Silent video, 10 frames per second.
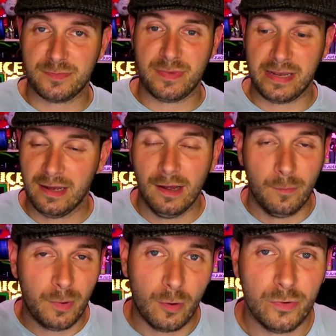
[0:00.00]
me.
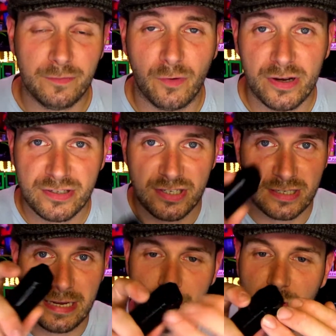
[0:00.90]
But I would advise just
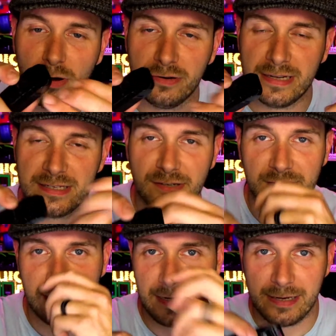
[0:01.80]
keep an eye on it inside
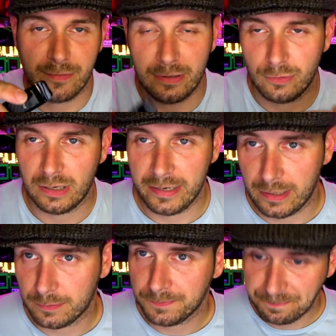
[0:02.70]
there and give it a little clean up.